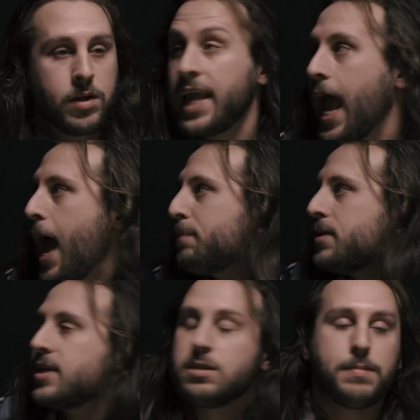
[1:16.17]
The
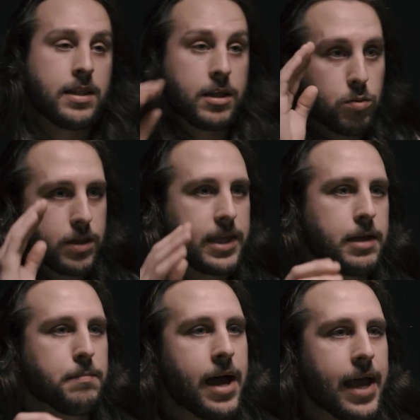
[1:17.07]
captain has been literally
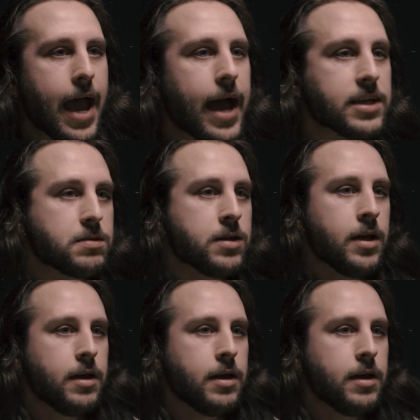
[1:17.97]
in my ass